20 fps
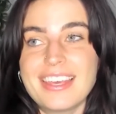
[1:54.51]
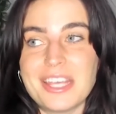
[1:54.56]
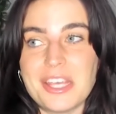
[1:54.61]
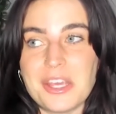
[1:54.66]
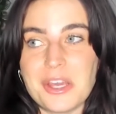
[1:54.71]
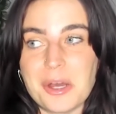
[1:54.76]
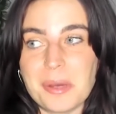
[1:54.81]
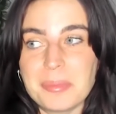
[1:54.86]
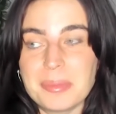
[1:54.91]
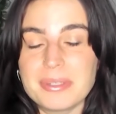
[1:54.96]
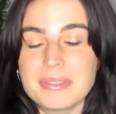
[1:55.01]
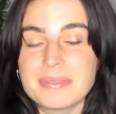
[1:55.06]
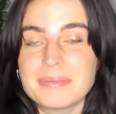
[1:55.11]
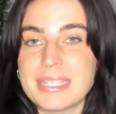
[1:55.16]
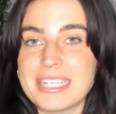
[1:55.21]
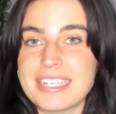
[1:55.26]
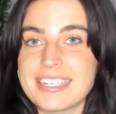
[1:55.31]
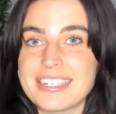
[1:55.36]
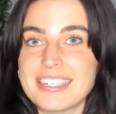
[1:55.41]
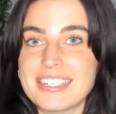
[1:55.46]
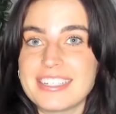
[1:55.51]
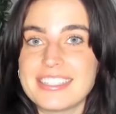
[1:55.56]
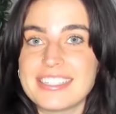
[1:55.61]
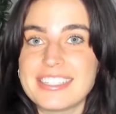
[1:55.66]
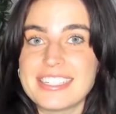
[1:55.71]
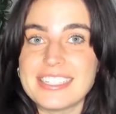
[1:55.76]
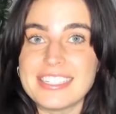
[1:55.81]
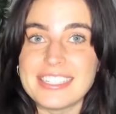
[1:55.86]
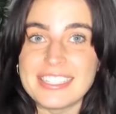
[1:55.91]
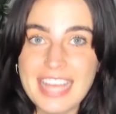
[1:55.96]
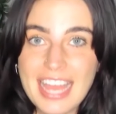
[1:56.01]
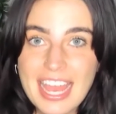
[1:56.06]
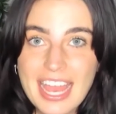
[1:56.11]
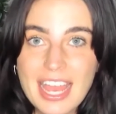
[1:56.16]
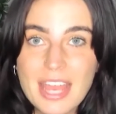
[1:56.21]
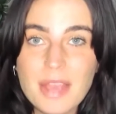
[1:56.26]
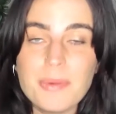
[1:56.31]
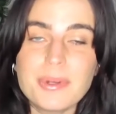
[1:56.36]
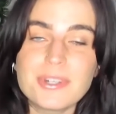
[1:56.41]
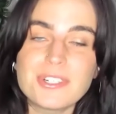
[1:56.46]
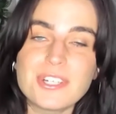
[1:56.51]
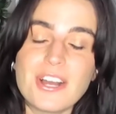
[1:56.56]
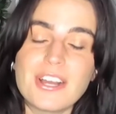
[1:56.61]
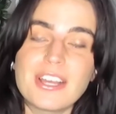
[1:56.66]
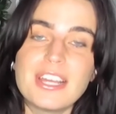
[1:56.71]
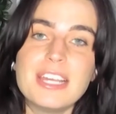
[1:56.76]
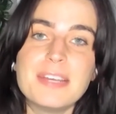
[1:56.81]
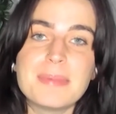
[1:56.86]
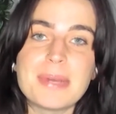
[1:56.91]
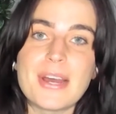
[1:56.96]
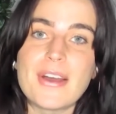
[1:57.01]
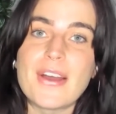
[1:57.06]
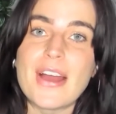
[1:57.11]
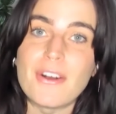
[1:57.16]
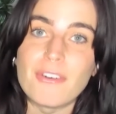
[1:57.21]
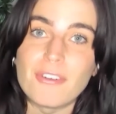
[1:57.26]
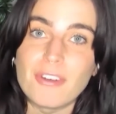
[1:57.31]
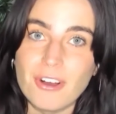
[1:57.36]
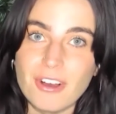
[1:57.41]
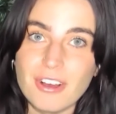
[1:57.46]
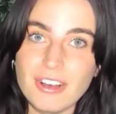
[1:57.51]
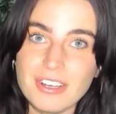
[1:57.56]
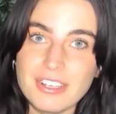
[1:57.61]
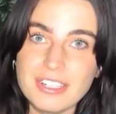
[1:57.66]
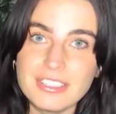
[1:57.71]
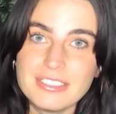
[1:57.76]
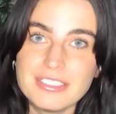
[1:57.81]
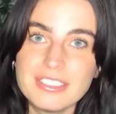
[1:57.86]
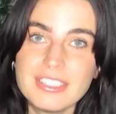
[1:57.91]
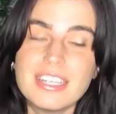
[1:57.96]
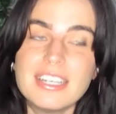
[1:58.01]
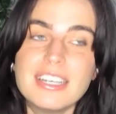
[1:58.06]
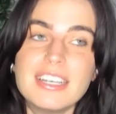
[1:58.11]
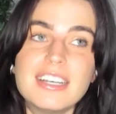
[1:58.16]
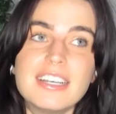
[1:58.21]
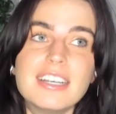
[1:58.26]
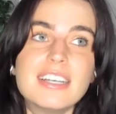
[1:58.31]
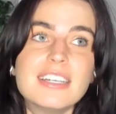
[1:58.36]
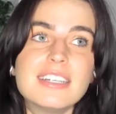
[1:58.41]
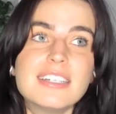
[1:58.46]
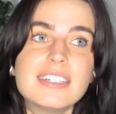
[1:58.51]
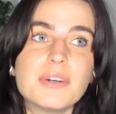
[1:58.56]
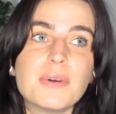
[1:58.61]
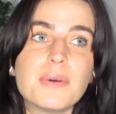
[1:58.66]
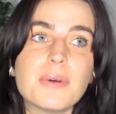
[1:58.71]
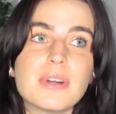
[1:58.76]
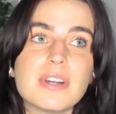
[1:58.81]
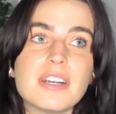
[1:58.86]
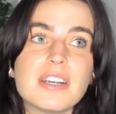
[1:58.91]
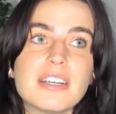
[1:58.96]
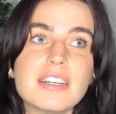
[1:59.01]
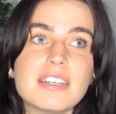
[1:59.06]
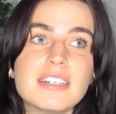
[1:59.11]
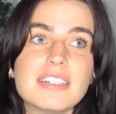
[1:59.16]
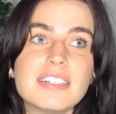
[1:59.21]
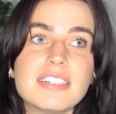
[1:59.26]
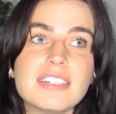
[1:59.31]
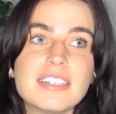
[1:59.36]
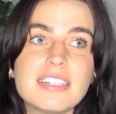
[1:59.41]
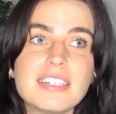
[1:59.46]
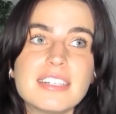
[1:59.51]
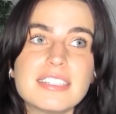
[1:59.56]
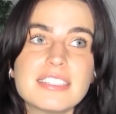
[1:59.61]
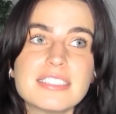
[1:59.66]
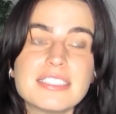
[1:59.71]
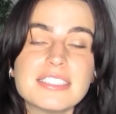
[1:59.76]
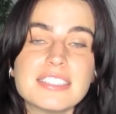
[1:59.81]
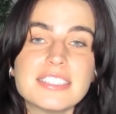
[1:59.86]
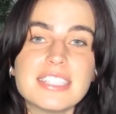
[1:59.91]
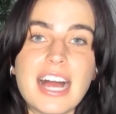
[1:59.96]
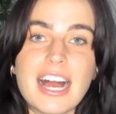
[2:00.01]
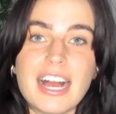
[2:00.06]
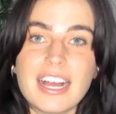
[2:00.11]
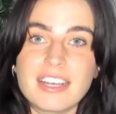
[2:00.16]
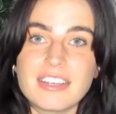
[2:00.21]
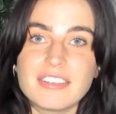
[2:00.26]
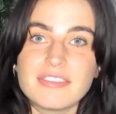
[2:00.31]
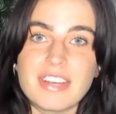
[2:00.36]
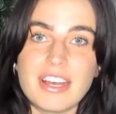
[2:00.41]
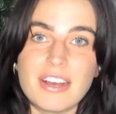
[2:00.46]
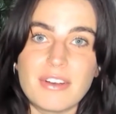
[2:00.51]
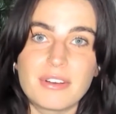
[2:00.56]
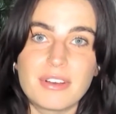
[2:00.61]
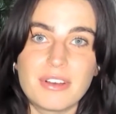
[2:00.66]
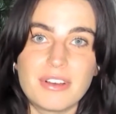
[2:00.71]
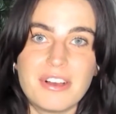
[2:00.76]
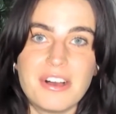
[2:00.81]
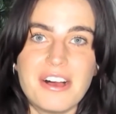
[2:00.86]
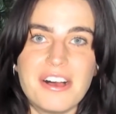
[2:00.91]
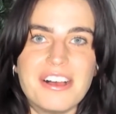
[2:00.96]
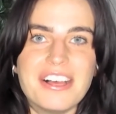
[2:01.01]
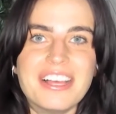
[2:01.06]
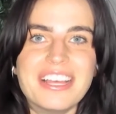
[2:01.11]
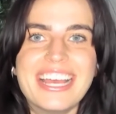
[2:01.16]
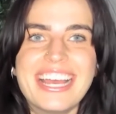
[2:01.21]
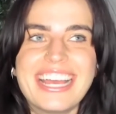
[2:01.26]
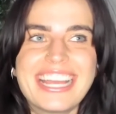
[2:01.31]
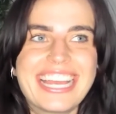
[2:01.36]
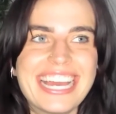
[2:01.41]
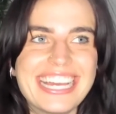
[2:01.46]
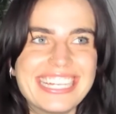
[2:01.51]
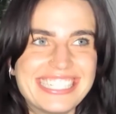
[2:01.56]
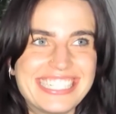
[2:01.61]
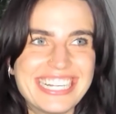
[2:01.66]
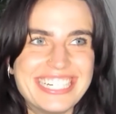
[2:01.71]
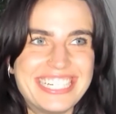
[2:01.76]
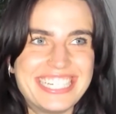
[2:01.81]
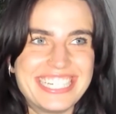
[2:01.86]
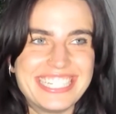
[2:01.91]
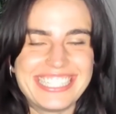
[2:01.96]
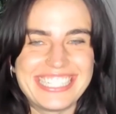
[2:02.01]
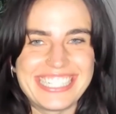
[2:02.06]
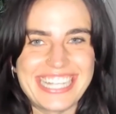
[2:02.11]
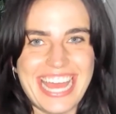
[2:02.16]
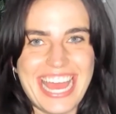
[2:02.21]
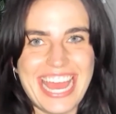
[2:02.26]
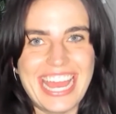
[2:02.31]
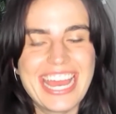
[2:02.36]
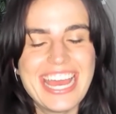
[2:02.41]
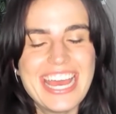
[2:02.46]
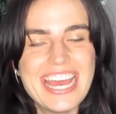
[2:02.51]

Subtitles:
Yup, because today we're talking about alcohol, or lack of alcohol, I guess I should say.